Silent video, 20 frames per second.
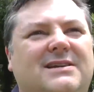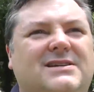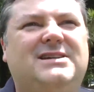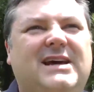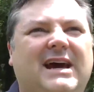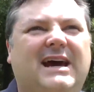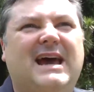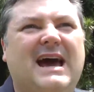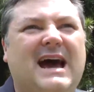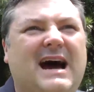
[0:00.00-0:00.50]

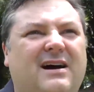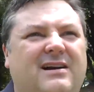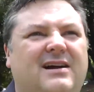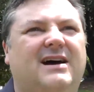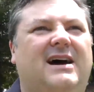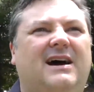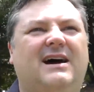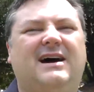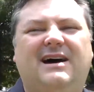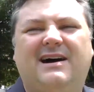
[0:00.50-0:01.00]
check out
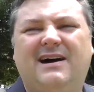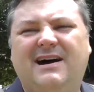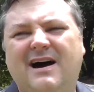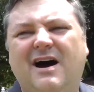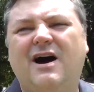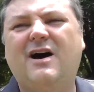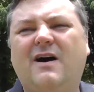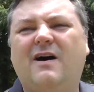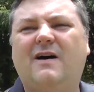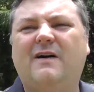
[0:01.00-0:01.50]

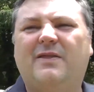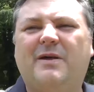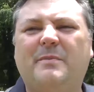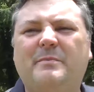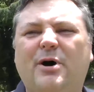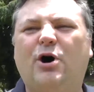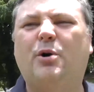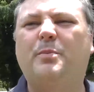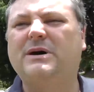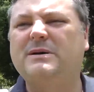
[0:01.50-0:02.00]
the
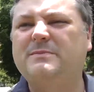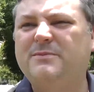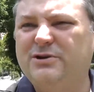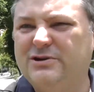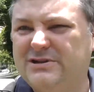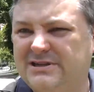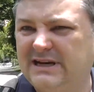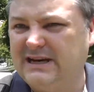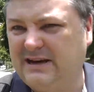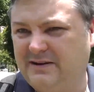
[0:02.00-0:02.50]
Melbourne
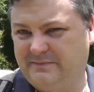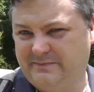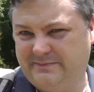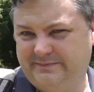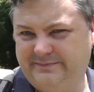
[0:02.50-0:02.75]
Museum.